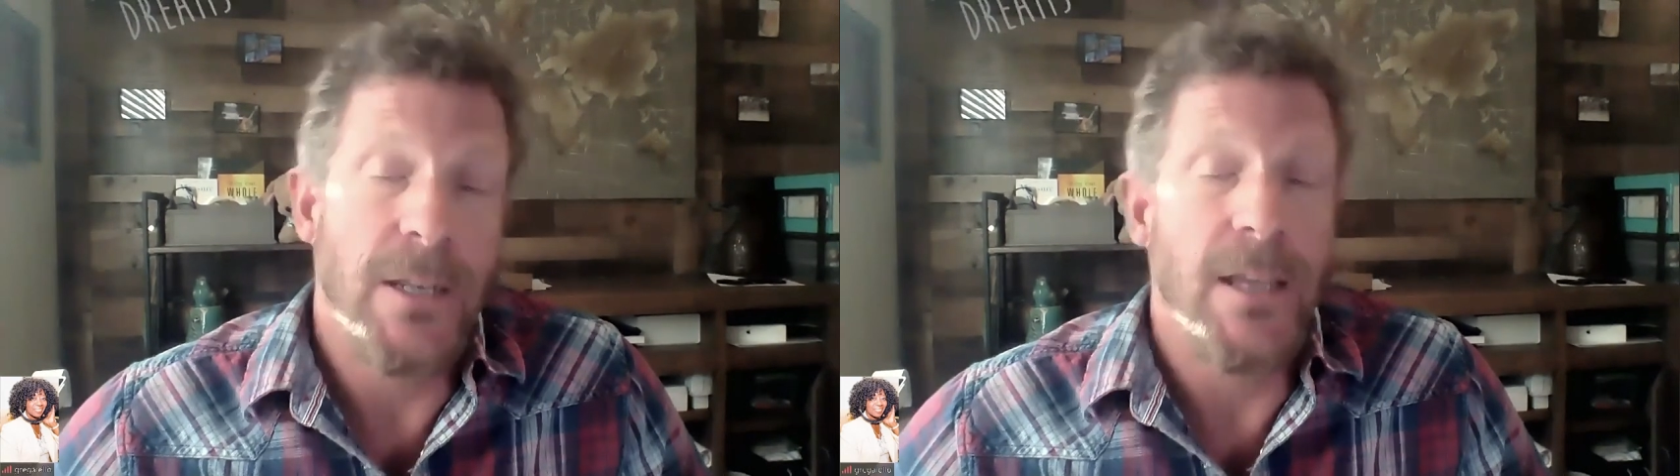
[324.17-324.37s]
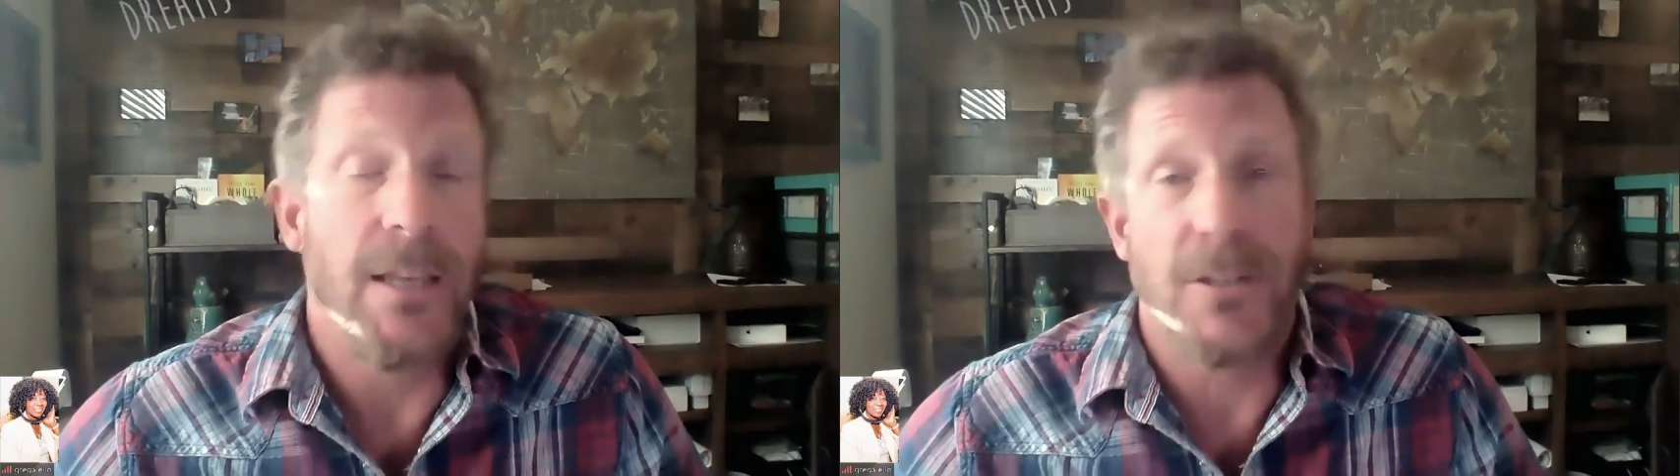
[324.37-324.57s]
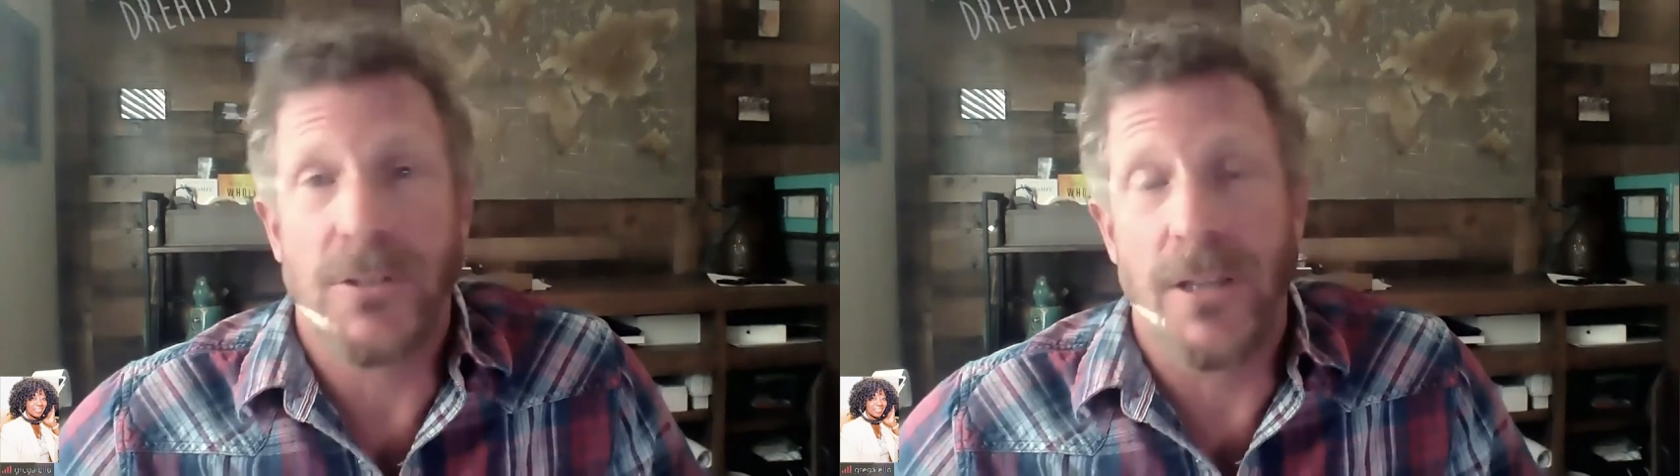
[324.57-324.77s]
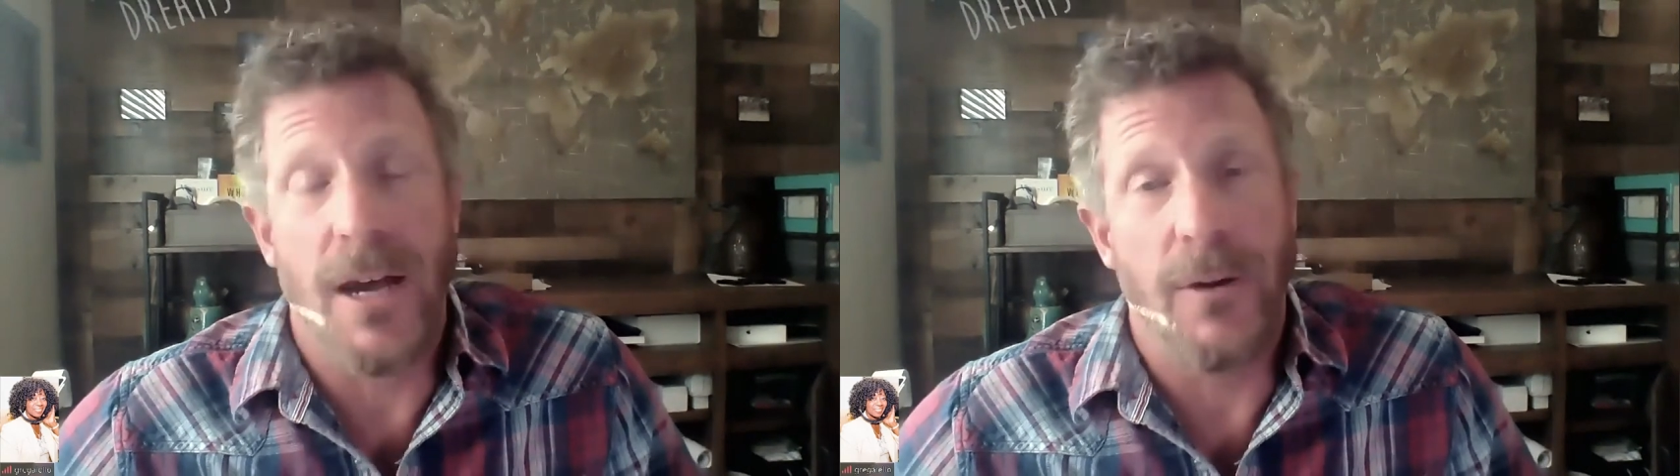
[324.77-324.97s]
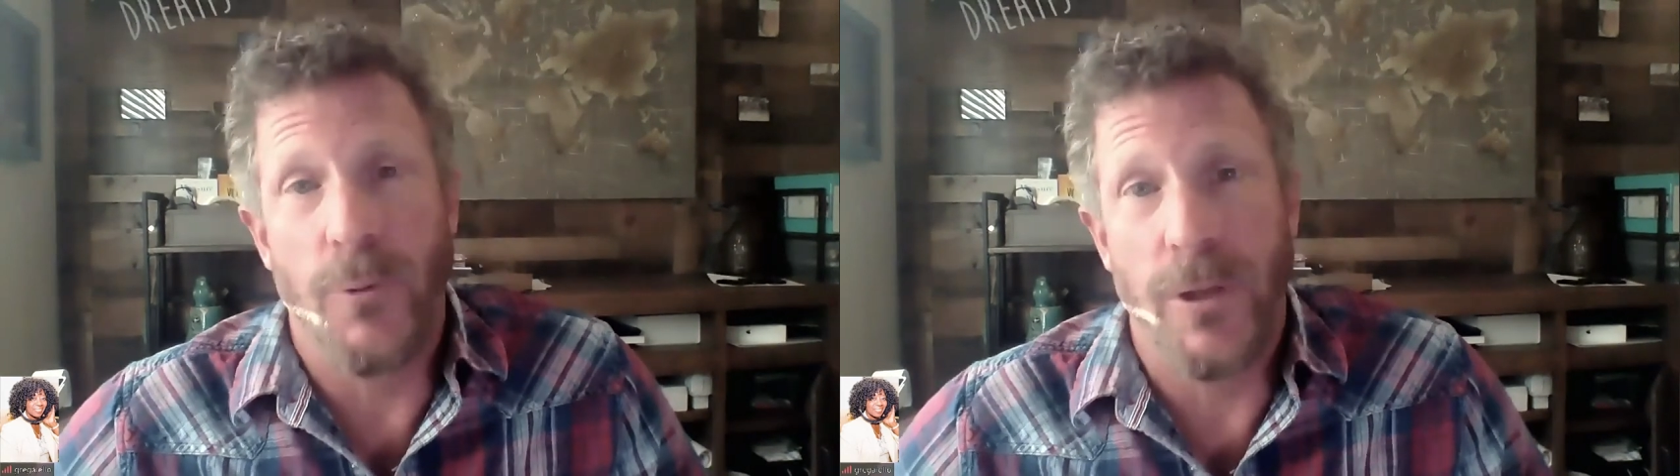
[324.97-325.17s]
It is. There's a
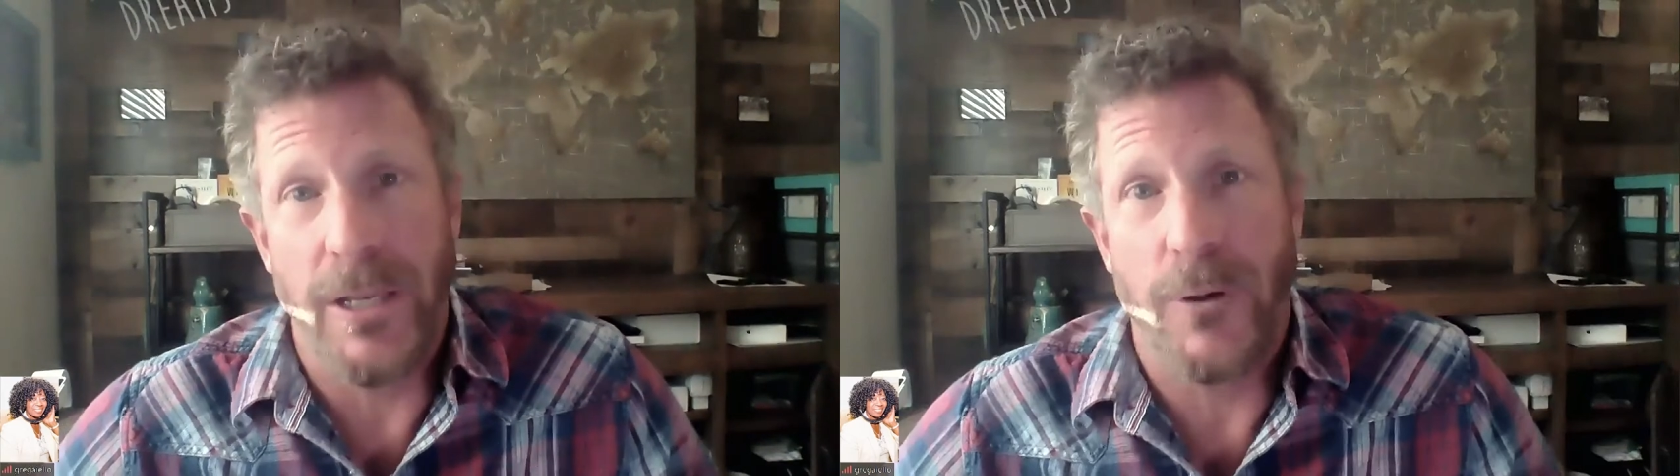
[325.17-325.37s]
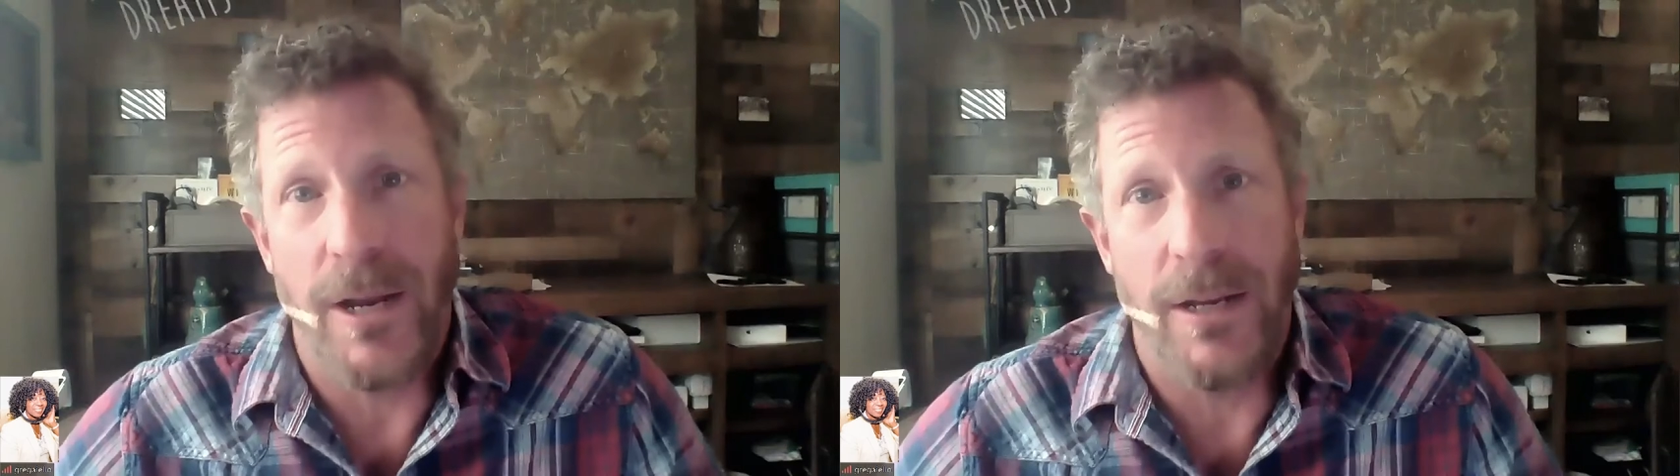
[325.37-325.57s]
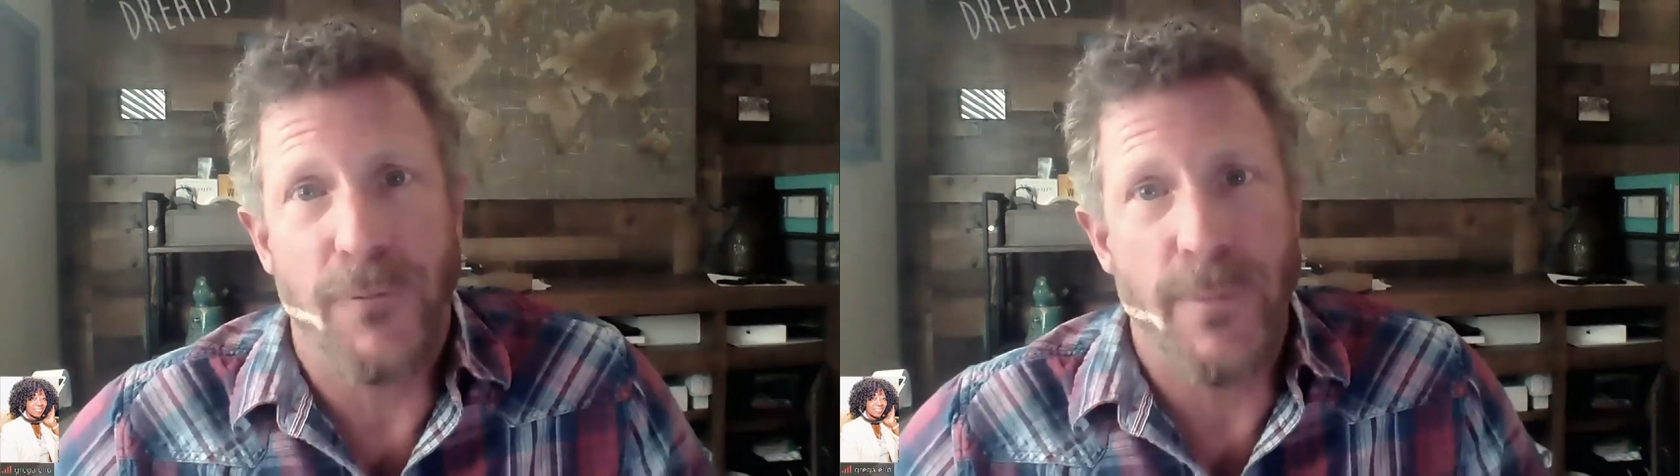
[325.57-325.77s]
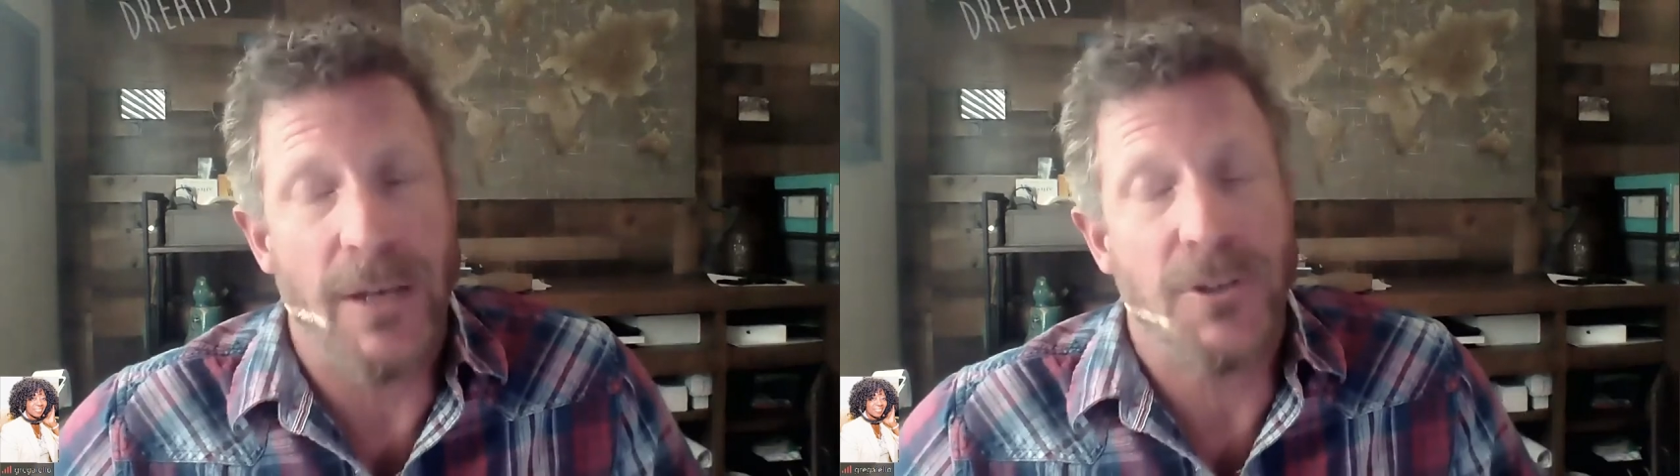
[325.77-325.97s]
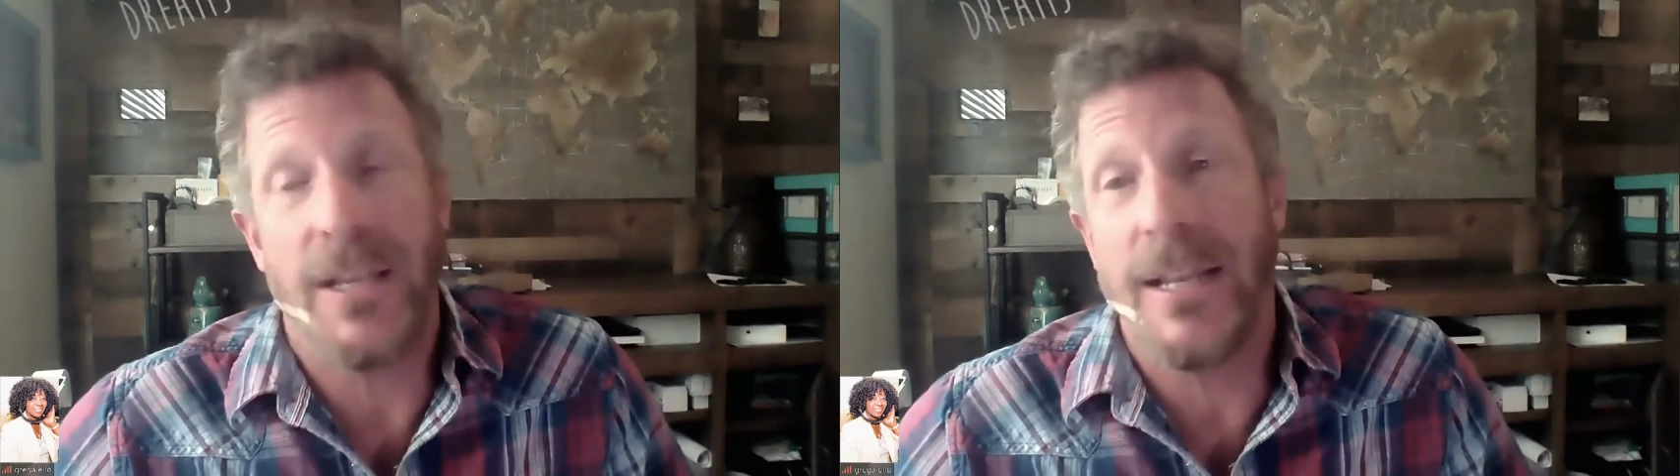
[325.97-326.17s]
lot of really great information.